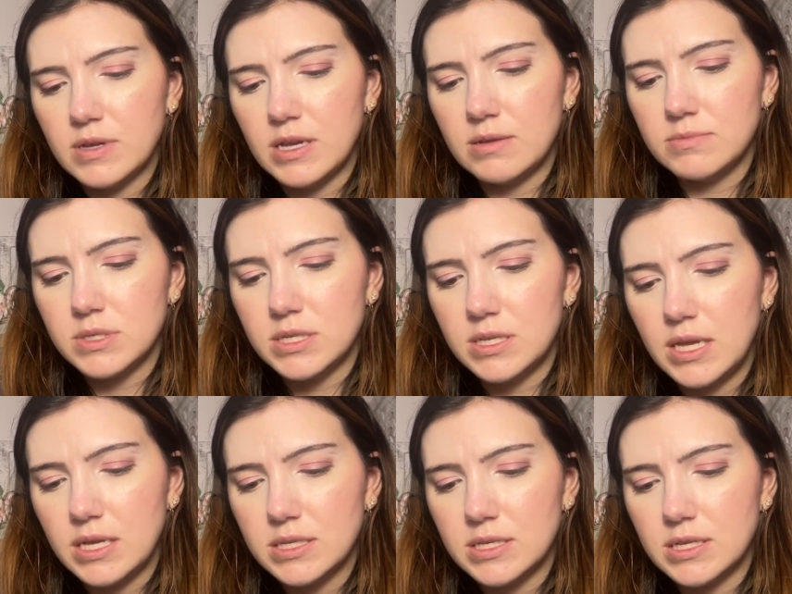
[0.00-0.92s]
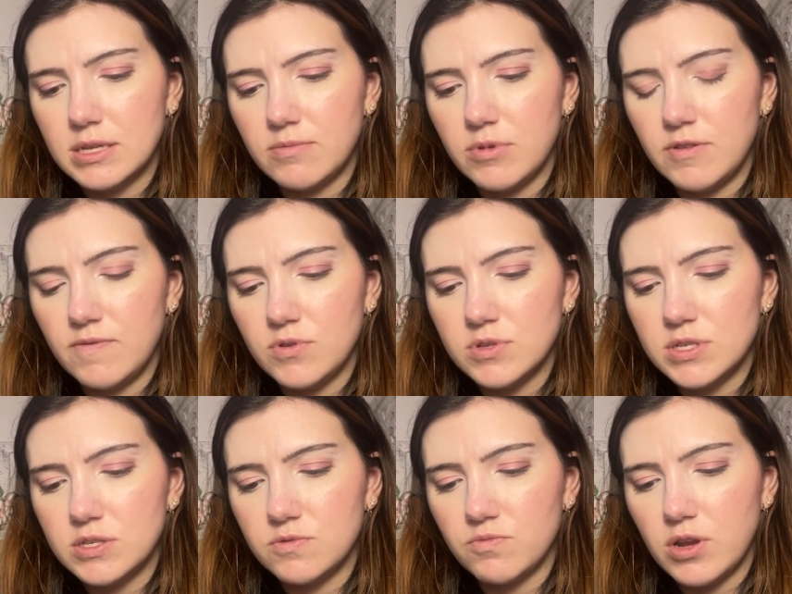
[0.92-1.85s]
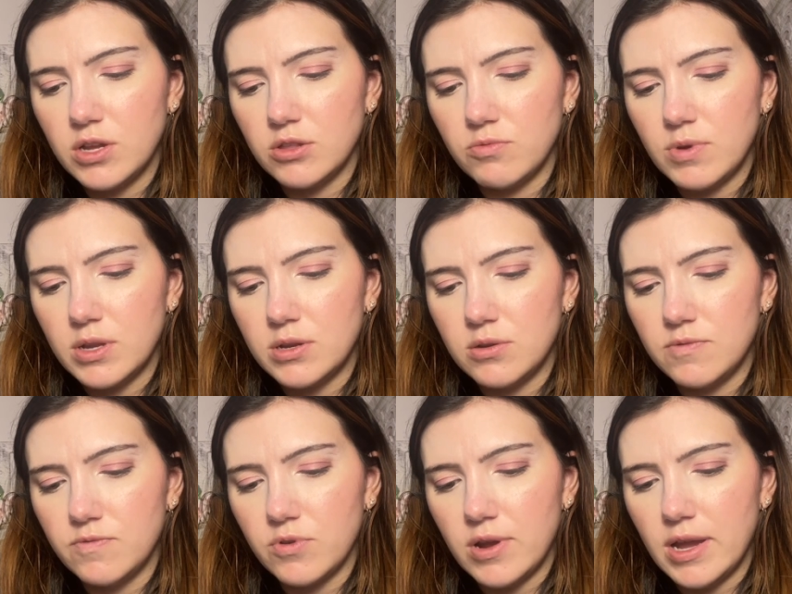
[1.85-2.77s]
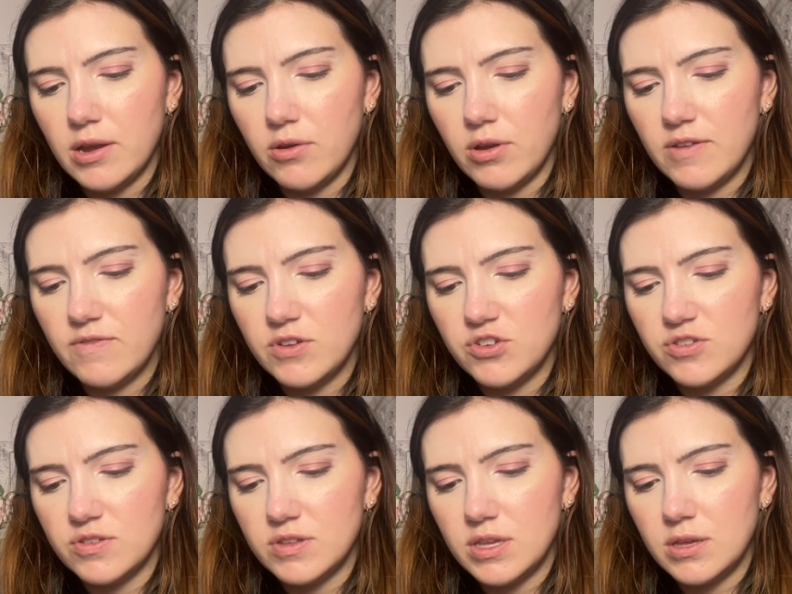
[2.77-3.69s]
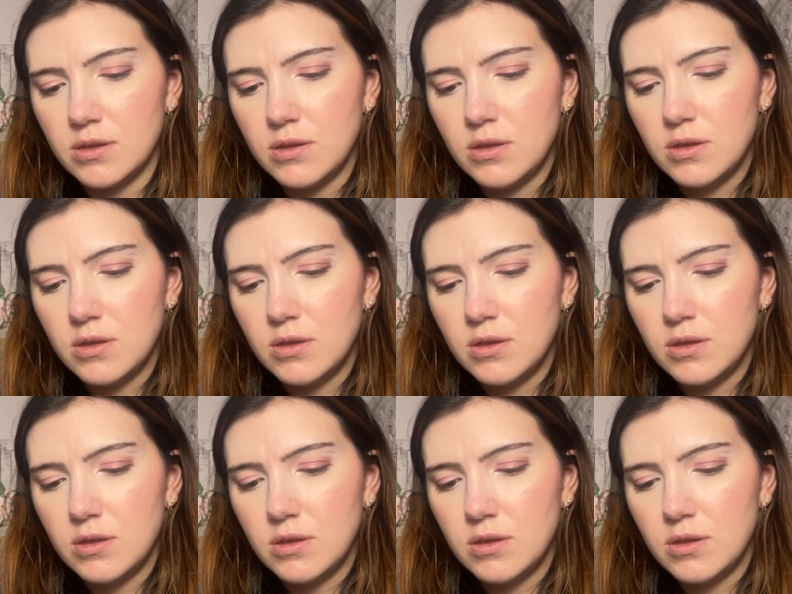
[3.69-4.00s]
times enhanced delivery versus regular retinol for higher efficiency.